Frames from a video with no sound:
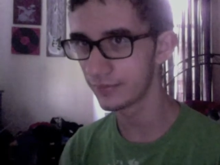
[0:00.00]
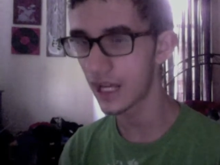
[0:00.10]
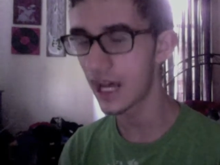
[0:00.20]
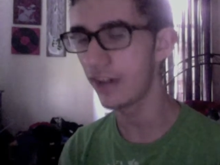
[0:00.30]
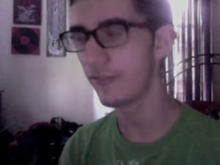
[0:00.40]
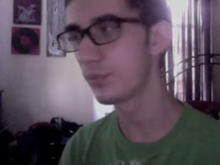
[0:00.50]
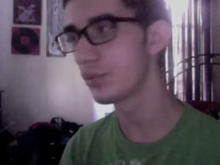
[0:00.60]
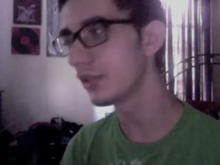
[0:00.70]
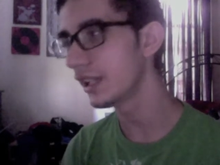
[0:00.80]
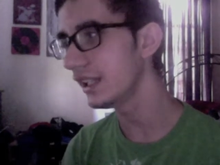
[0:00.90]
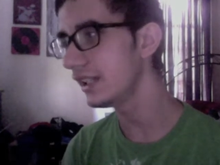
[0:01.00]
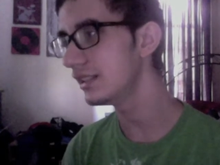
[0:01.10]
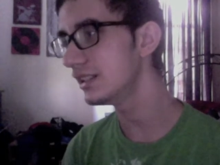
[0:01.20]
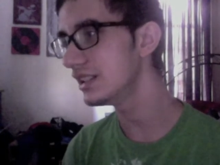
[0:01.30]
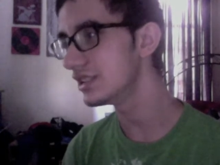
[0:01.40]
I've played
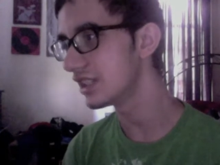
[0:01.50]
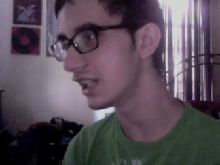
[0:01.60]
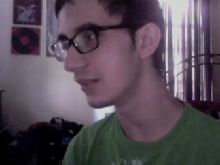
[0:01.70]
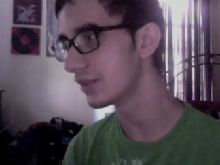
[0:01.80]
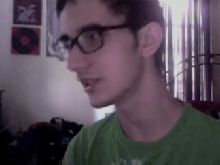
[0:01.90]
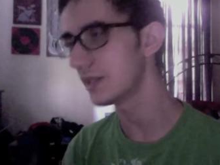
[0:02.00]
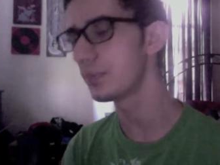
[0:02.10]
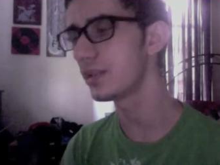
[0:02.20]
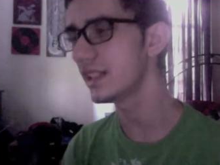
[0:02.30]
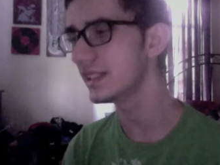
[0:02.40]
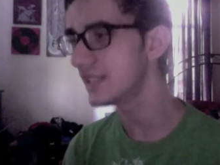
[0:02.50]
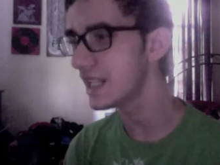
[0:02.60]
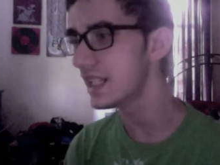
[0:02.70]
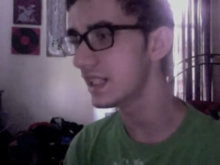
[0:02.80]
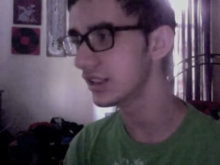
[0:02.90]
these games. I didn't play
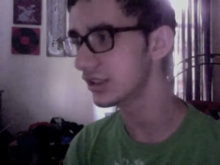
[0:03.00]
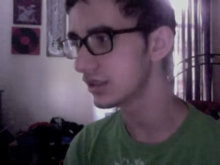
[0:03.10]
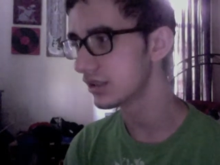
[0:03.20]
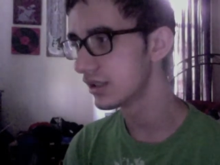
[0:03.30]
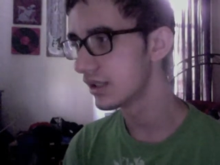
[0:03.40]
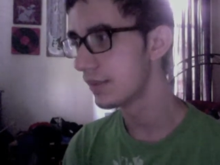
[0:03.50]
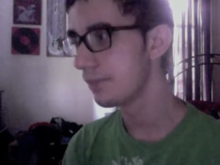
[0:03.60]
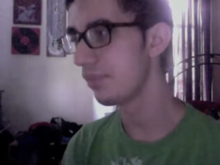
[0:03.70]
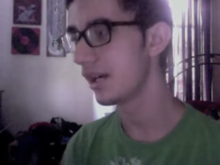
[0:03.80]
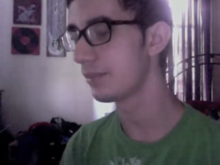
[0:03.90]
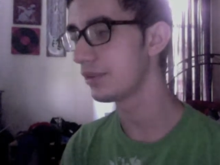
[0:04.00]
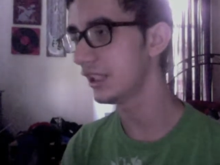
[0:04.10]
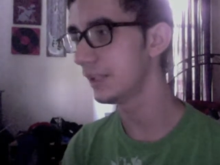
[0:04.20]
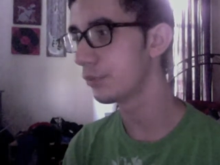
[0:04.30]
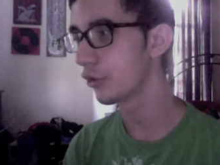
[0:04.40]
Days, but I
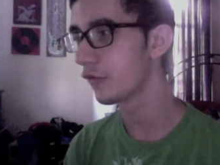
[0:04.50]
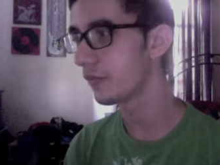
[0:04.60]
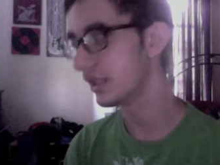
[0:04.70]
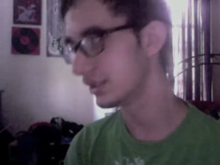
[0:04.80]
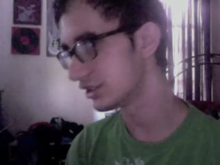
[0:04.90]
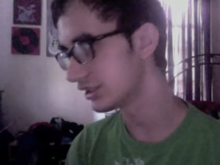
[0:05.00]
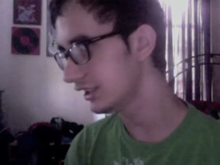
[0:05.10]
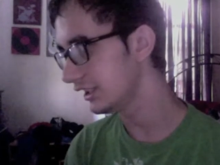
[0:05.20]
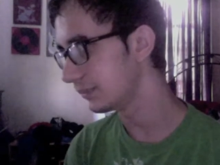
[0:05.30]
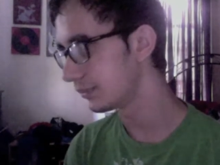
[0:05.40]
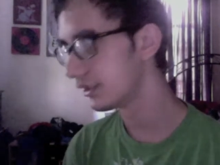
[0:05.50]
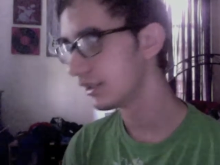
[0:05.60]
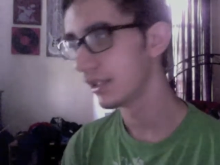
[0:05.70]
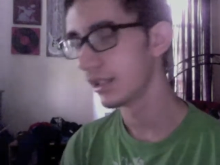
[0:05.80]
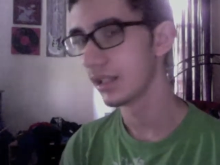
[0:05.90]
played Birth by Sleep.
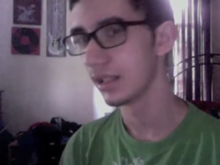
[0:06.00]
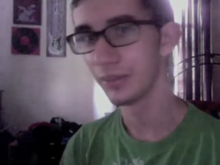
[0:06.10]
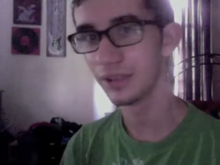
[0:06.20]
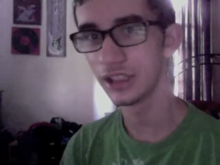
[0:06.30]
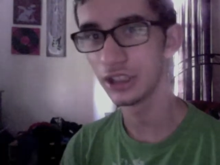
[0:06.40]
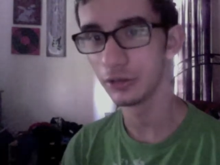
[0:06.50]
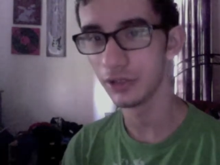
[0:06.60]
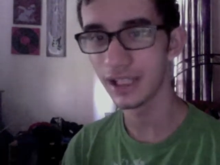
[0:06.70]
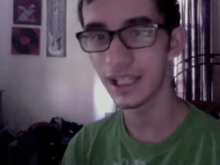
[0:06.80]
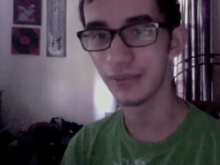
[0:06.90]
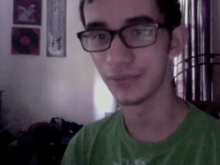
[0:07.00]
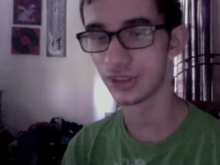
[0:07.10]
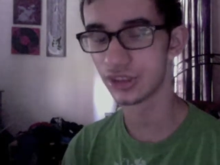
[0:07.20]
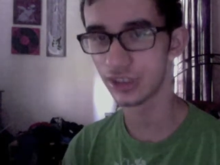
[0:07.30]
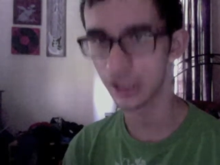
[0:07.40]
And let me tell you, that game
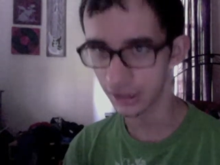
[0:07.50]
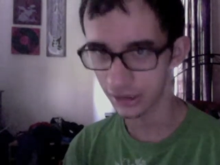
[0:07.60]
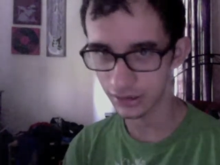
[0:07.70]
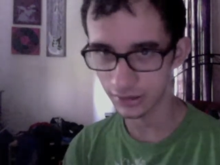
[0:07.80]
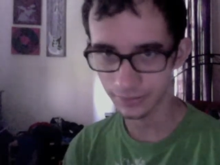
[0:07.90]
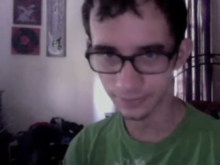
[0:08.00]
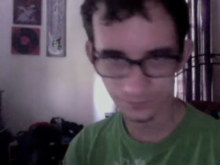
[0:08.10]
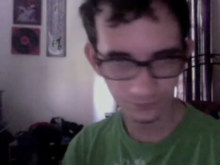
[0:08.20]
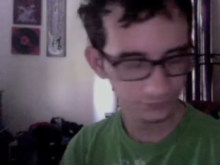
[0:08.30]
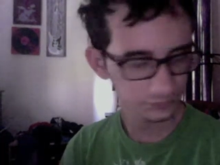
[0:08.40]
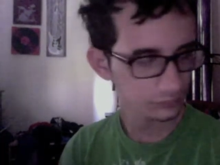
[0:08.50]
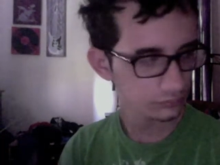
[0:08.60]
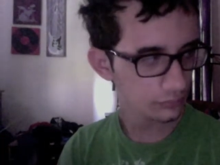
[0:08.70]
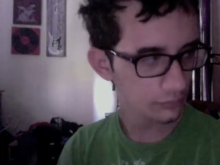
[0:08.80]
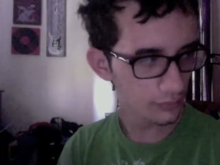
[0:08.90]
sucked.
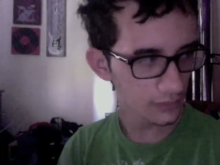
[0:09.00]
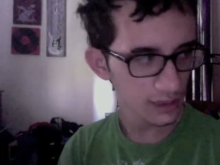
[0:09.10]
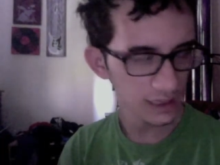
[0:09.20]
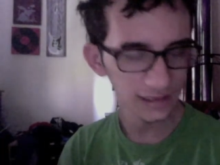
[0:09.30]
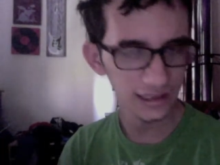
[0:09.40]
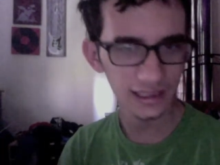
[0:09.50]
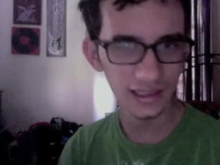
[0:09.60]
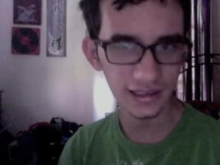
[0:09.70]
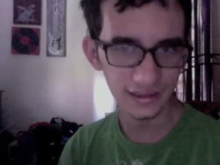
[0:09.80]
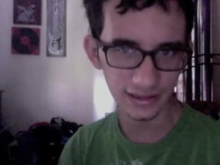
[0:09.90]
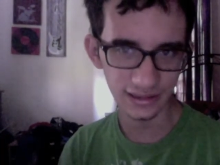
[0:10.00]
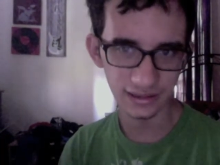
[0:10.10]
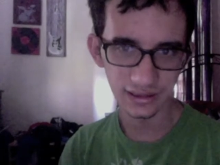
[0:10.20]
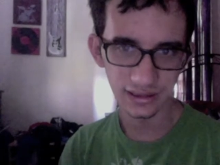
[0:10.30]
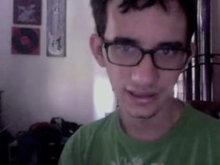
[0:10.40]
I didn't like the
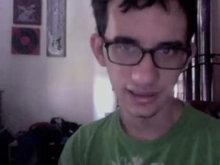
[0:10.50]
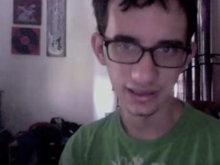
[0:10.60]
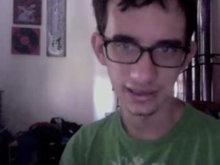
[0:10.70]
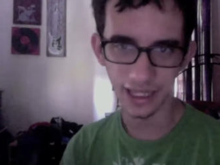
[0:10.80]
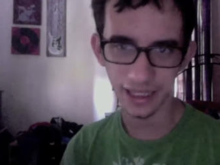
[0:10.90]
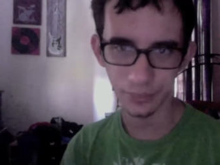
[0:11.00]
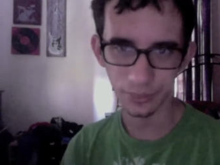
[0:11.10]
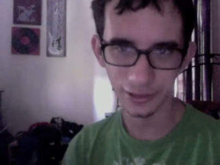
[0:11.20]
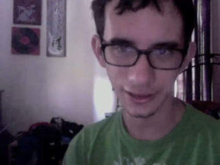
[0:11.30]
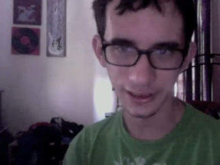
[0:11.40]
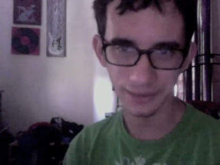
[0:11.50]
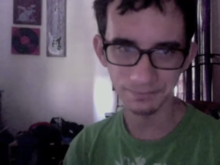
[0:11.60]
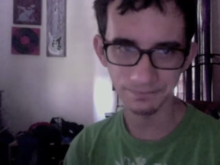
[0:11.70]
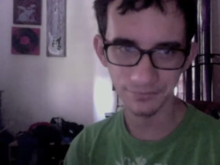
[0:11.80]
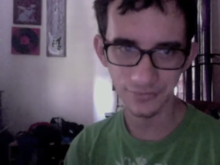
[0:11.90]
gameplay.
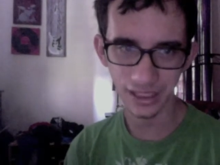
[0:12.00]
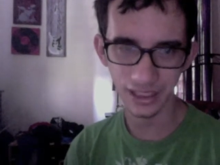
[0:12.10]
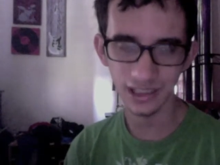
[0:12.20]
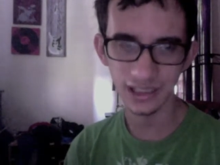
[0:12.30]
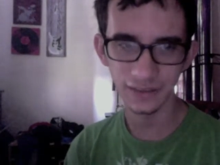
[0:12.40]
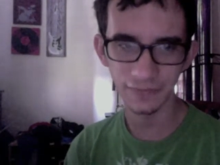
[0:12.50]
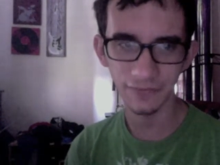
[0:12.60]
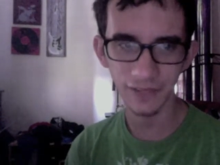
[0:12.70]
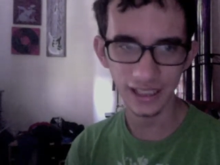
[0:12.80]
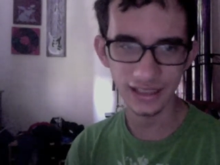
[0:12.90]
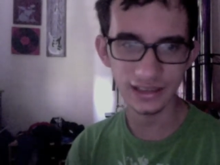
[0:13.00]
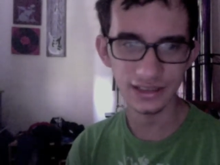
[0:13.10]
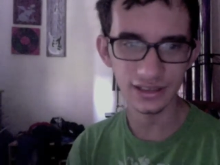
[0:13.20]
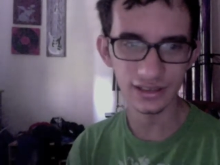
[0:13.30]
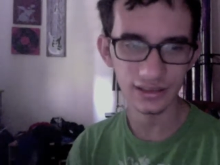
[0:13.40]
I didn't like the
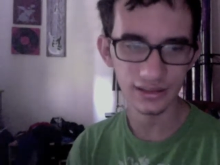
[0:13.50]
fights.